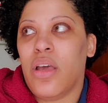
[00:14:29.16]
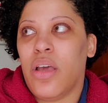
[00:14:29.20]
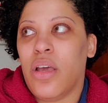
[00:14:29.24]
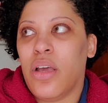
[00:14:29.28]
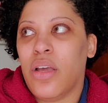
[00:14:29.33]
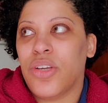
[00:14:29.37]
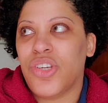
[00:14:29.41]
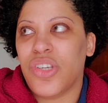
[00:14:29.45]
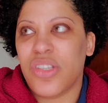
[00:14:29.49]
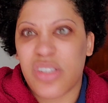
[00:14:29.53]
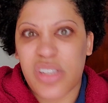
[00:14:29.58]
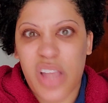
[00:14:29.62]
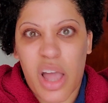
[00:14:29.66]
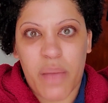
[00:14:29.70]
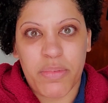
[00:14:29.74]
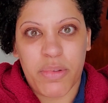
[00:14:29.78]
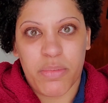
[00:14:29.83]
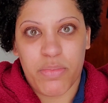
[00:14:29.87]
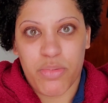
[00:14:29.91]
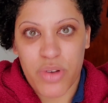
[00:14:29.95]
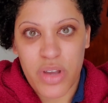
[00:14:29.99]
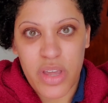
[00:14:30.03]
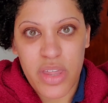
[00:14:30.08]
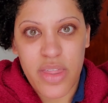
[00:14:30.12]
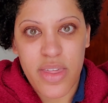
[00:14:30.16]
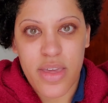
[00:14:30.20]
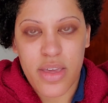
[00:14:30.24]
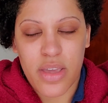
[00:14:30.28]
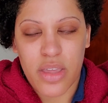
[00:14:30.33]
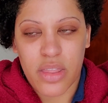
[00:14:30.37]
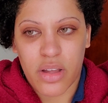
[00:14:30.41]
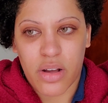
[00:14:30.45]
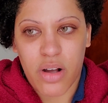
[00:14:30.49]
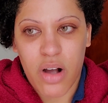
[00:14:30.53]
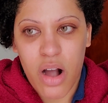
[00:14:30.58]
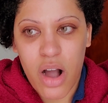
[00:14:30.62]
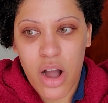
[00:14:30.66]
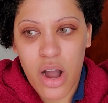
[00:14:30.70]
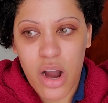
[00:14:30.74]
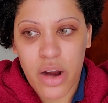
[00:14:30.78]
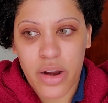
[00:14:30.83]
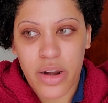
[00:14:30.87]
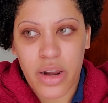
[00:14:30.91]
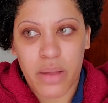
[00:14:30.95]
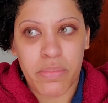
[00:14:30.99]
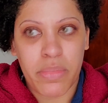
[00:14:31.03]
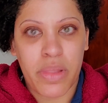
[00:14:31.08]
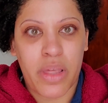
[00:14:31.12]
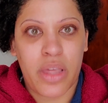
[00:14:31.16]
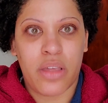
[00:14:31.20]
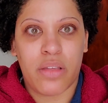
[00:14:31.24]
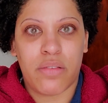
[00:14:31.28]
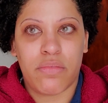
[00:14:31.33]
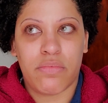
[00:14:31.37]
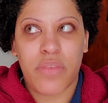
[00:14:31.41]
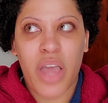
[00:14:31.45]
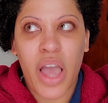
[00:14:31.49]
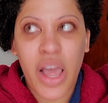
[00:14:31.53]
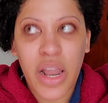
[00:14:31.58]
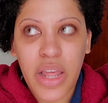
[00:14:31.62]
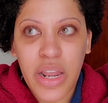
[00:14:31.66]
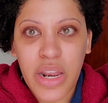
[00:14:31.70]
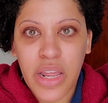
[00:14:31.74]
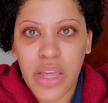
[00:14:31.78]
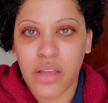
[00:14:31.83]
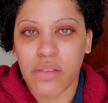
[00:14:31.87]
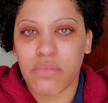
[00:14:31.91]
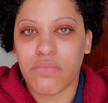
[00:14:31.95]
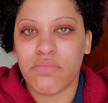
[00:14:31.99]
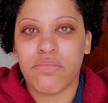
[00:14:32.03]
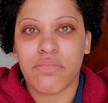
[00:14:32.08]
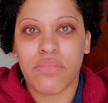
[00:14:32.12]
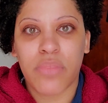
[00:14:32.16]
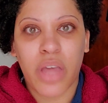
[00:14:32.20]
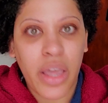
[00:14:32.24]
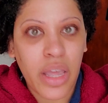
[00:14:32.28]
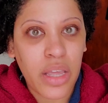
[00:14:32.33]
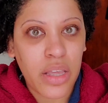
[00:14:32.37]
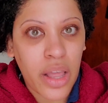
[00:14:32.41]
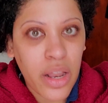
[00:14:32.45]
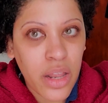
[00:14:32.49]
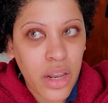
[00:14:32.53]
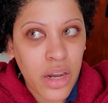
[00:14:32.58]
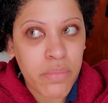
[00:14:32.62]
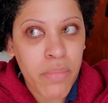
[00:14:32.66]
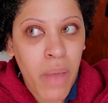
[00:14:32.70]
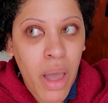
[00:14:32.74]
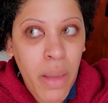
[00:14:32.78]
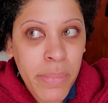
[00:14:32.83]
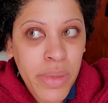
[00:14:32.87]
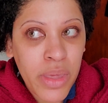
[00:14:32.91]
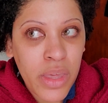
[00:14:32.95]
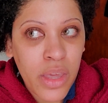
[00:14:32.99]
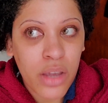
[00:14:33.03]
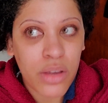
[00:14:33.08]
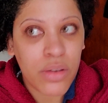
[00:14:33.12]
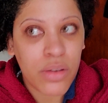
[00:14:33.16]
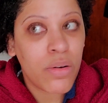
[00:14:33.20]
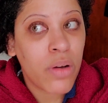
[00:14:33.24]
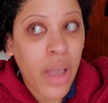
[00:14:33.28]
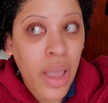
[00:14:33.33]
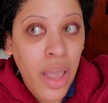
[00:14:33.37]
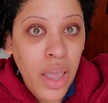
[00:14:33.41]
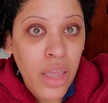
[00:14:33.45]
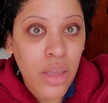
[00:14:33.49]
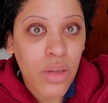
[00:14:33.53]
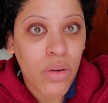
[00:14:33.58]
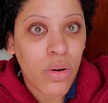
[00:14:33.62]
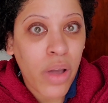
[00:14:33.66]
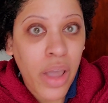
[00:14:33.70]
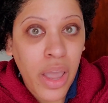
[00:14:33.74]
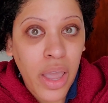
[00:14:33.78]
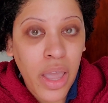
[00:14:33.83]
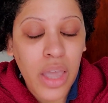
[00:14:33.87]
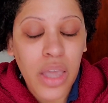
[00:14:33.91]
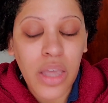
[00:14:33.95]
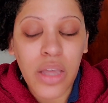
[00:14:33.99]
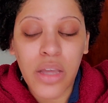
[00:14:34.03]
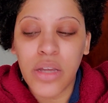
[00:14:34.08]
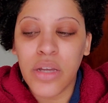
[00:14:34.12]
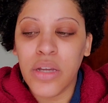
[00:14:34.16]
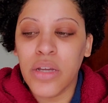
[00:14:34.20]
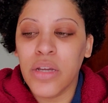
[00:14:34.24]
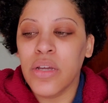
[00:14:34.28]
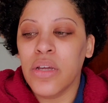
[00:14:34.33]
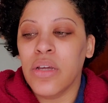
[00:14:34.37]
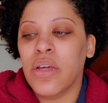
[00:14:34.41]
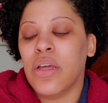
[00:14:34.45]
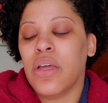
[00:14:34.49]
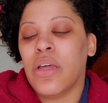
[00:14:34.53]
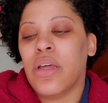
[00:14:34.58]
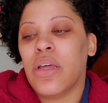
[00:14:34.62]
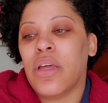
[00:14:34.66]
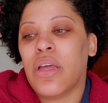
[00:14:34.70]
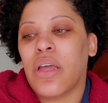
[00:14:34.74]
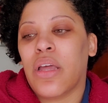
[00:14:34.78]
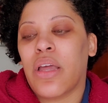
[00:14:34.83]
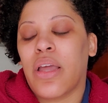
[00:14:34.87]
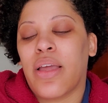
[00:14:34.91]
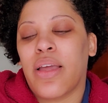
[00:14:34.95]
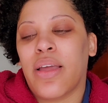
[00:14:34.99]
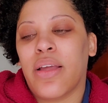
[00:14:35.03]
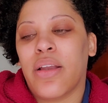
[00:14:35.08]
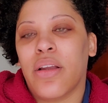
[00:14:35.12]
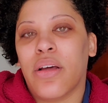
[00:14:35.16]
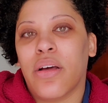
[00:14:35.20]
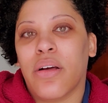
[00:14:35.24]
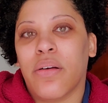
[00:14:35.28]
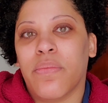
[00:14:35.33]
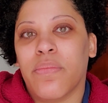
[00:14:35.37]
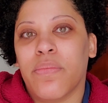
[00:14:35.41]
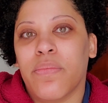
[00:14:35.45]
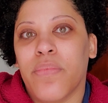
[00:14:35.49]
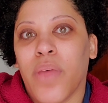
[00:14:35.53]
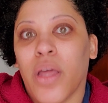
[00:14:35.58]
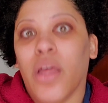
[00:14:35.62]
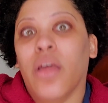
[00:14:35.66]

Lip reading: she stopped breathing in the car. And I'm like, Kennedy, hey, Kennedy, mommy, are you okay? You okay? And